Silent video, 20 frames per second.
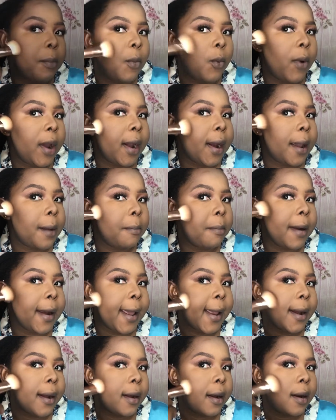When I
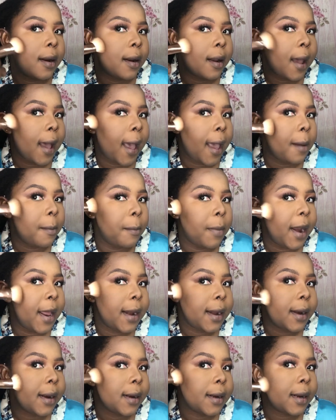blend
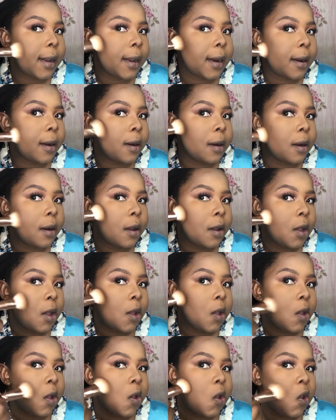it in
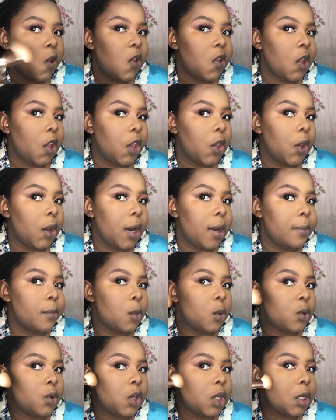circular
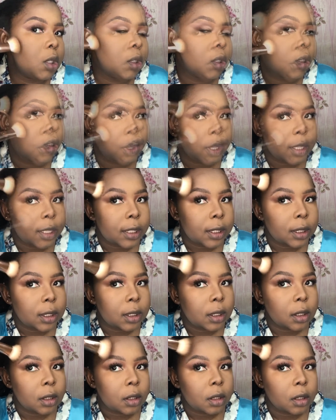motions because
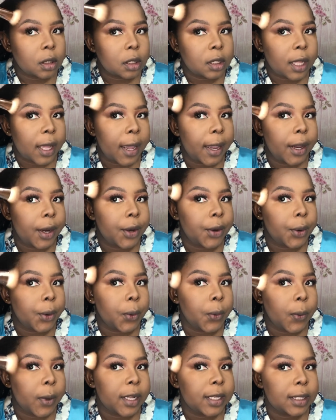I don't
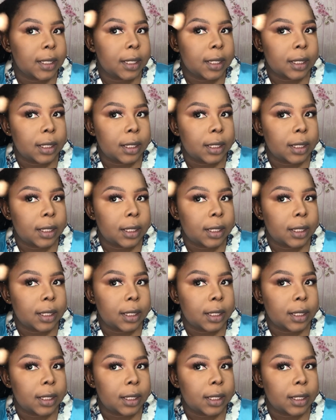want it